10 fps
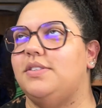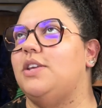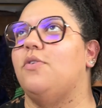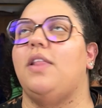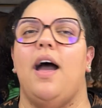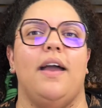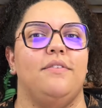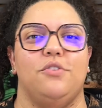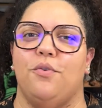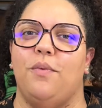secret
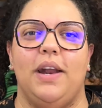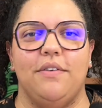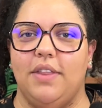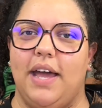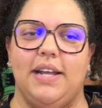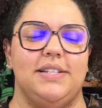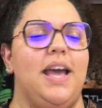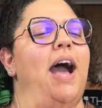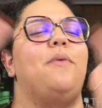lives, or whatever that is.